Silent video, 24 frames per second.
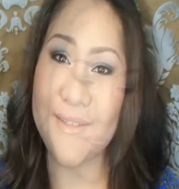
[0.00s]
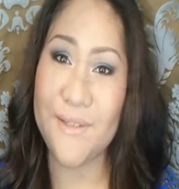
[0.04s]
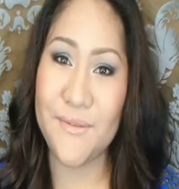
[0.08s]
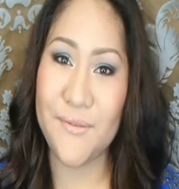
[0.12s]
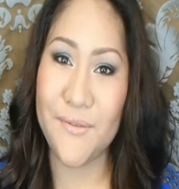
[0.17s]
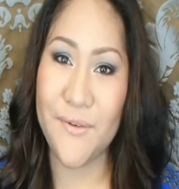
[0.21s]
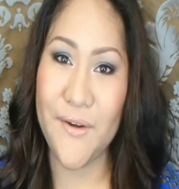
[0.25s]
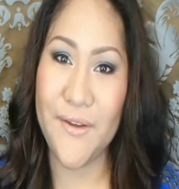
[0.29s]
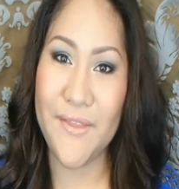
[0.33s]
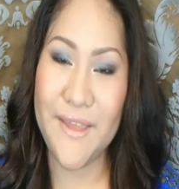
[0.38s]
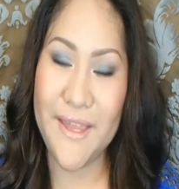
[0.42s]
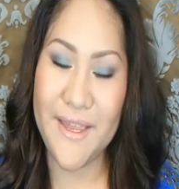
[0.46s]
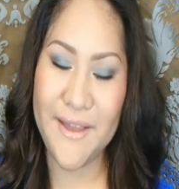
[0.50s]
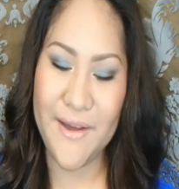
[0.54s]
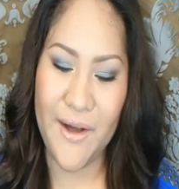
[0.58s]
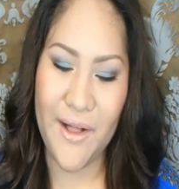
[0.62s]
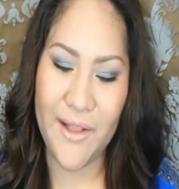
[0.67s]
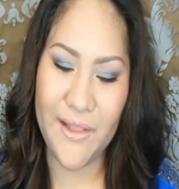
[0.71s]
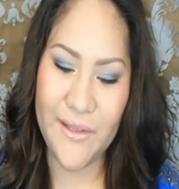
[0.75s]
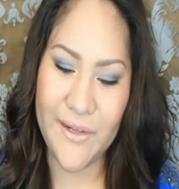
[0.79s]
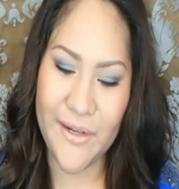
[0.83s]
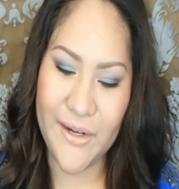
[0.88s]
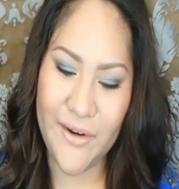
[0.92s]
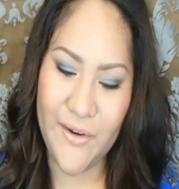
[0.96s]
So for the
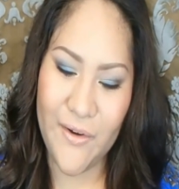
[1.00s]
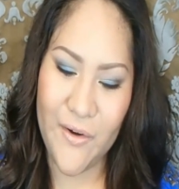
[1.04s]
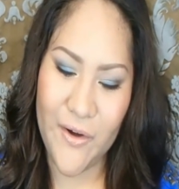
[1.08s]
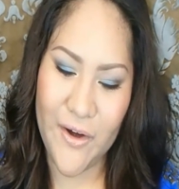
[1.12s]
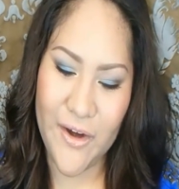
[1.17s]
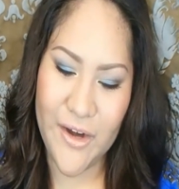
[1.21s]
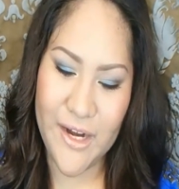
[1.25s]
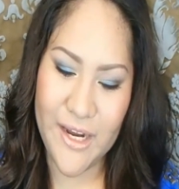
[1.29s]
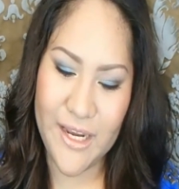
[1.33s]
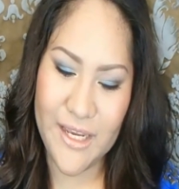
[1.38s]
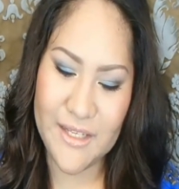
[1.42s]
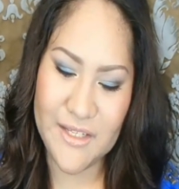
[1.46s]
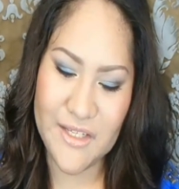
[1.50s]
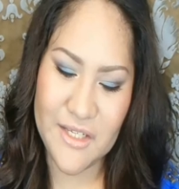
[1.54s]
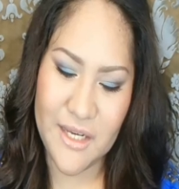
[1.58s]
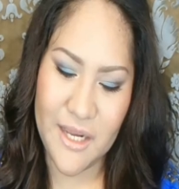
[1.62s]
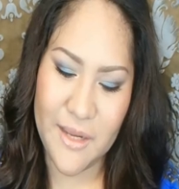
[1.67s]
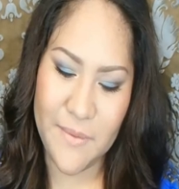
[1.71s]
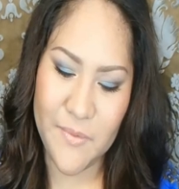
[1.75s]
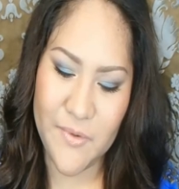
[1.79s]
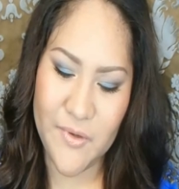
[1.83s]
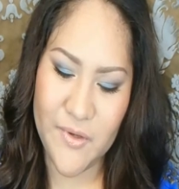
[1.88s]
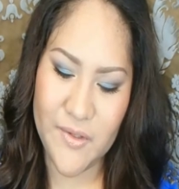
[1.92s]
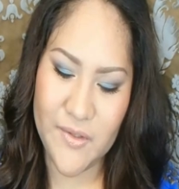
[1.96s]
color orange,
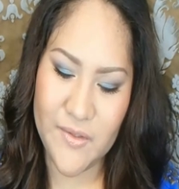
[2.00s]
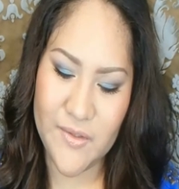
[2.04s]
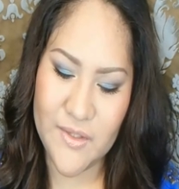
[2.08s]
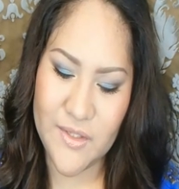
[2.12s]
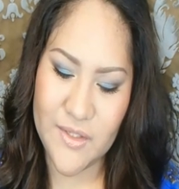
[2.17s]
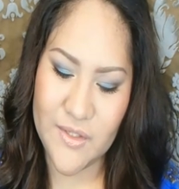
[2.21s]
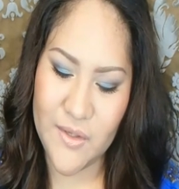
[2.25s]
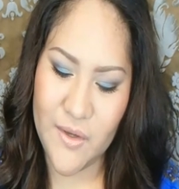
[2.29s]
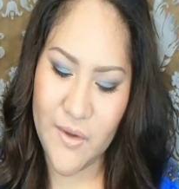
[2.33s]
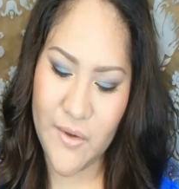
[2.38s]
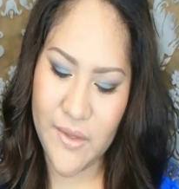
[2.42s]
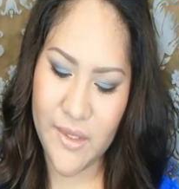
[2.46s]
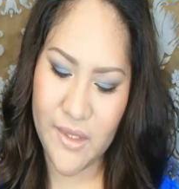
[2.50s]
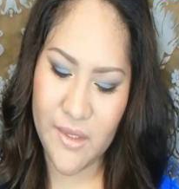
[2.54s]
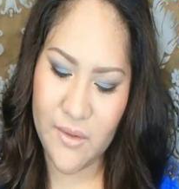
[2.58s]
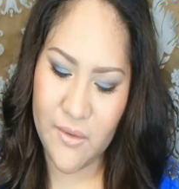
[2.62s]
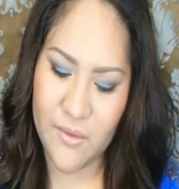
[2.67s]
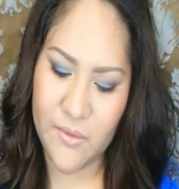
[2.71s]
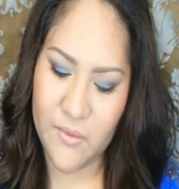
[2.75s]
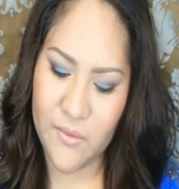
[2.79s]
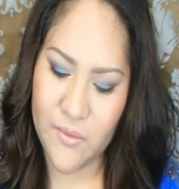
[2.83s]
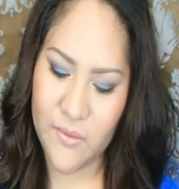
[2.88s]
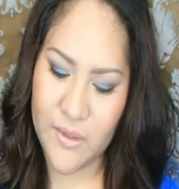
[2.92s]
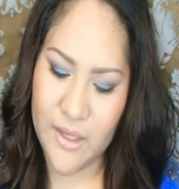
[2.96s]
I'm going to show
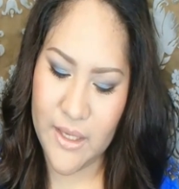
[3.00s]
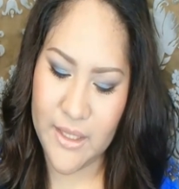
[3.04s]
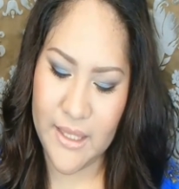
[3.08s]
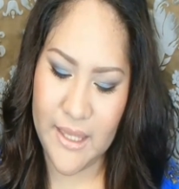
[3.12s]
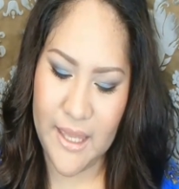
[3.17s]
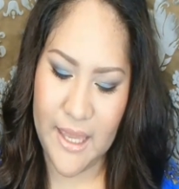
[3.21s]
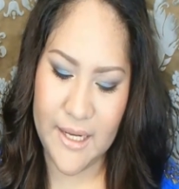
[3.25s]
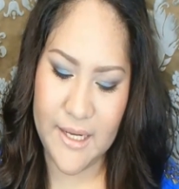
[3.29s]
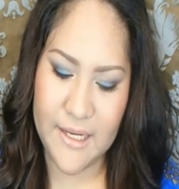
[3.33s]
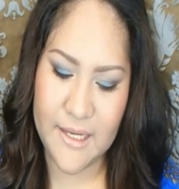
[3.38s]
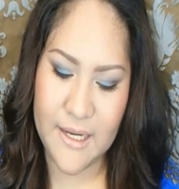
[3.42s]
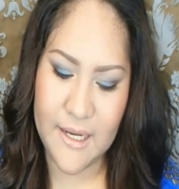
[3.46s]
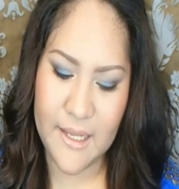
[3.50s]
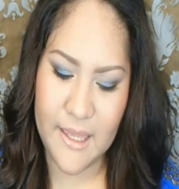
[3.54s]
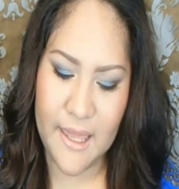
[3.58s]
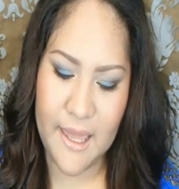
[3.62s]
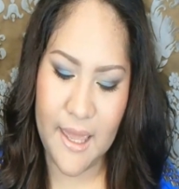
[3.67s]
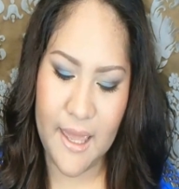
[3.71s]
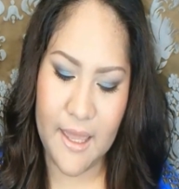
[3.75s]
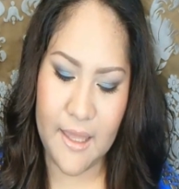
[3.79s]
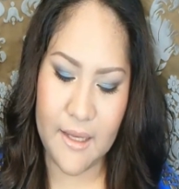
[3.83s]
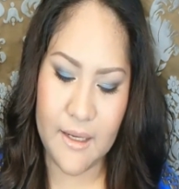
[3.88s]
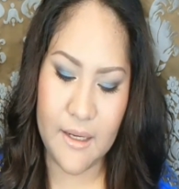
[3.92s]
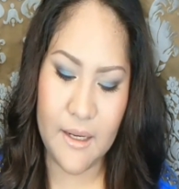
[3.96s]
you again and
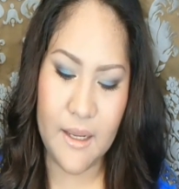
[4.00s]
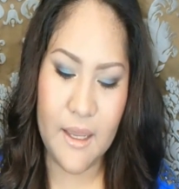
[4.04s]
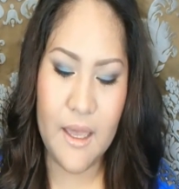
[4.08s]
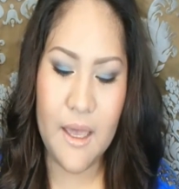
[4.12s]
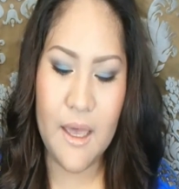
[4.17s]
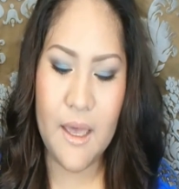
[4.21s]
again